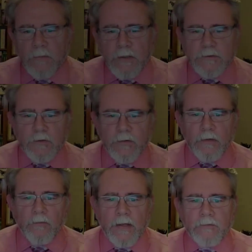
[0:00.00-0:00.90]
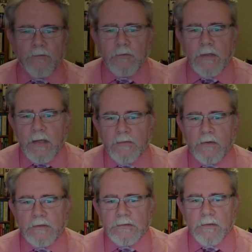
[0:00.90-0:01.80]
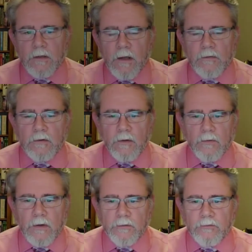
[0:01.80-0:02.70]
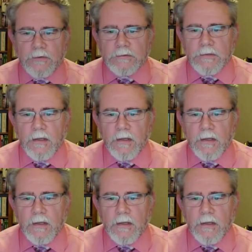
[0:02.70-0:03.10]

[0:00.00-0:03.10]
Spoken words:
Blitzkrieg ran through the Netherlands and the other Low Countries.